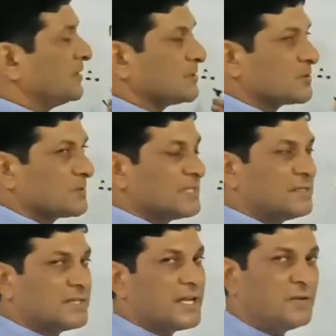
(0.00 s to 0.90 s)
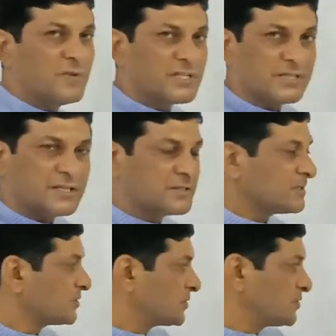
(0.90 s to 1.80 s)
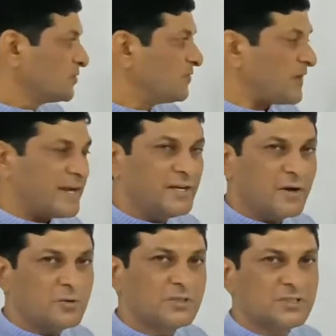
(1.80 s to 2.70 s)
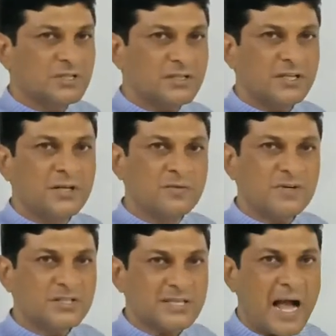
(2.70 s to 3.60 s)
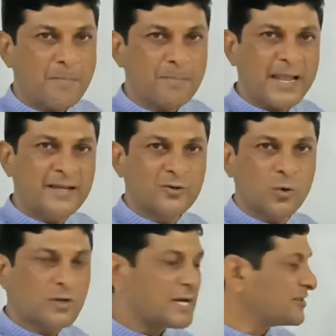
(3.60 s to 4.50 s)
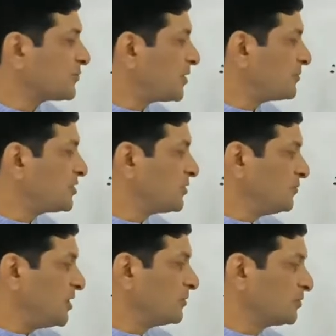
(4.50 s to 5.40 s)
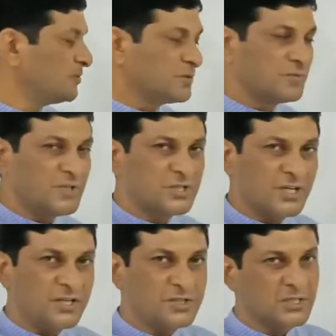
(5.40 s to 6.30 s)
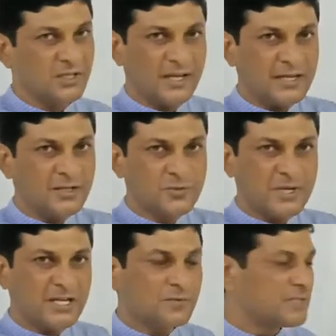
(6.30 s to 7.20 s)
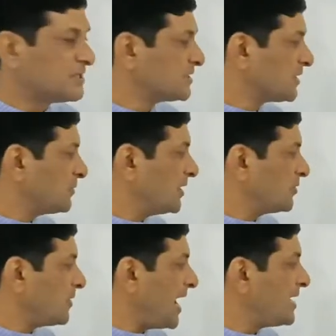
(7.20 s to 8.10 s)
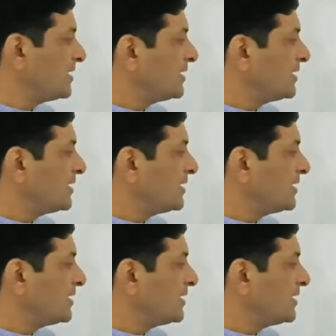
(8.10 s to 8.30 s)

So since A inverse exists, to find out the inverse applying row transformation, we have to use which condition? A into A inverse is equal to I.